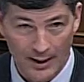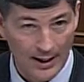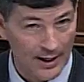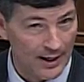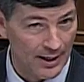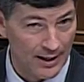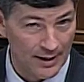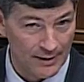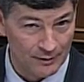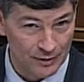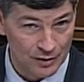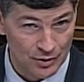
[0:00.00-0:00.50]
I
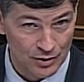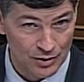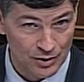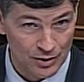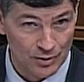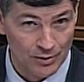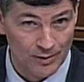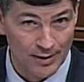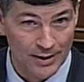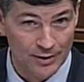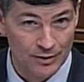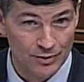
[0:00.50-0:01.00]
haven't seen
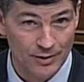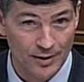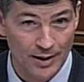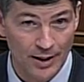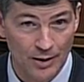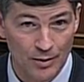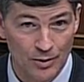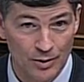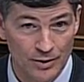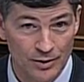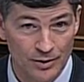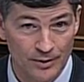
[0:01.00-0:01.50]
you answer that
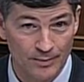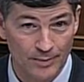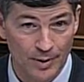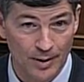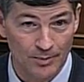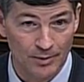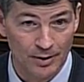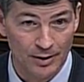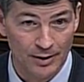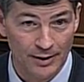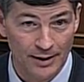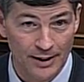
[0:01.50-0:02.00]
question
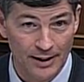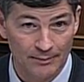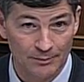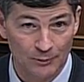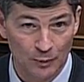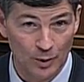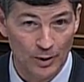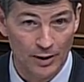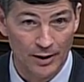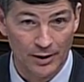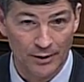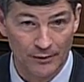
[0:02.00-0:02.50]
publicly. I'd
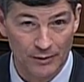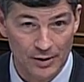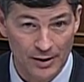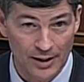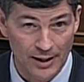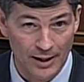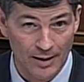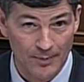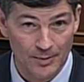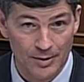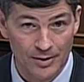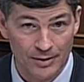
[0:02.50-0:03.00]
want to give you that
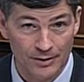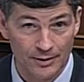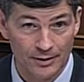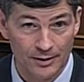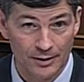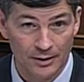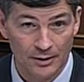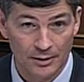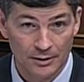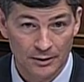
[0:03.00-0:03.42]
opportunity.